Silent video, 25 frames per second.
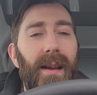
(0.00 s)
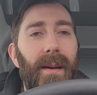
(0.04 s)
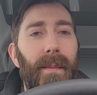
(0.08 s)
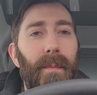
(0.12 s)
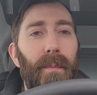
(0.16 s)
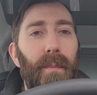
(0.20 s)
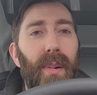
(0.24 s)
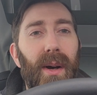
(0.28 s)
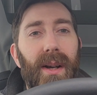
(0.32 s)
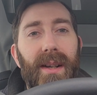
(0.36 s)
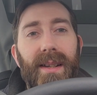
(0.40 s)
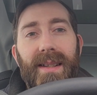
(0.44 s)

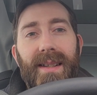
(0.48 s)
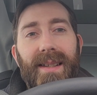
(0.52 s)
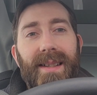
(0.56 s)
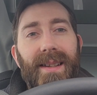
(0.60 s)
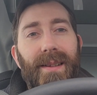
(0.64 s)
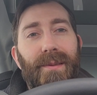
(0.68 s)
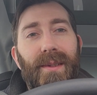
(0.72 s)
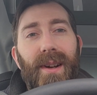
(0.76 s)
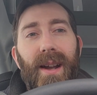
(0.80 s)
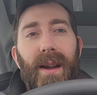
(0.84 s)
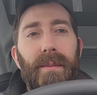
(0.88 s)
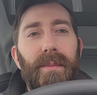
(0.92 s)
but it's
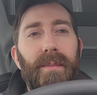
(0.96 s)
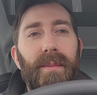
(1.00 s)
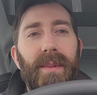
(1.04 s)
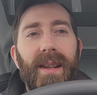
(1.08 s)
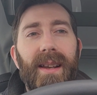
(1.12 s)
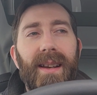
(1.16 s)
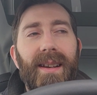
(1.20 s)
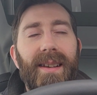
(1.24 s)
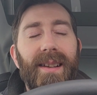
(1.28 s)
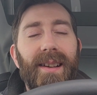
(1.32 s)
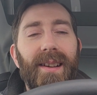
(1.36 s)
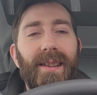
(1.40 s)
never happened to
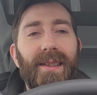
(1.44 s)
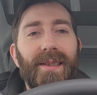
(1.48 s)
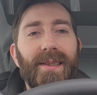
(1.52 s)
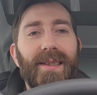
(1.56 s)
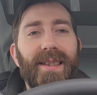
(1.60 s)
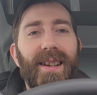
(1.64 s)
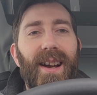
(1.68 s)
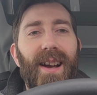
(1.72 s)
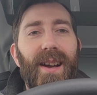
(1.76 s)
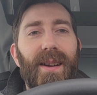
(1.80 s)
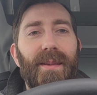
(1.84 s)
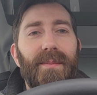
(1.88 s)
me any other
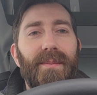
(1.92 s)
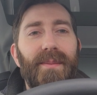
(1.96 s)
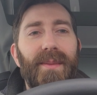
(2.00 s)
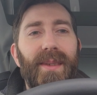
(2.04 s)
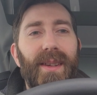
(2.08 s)
time.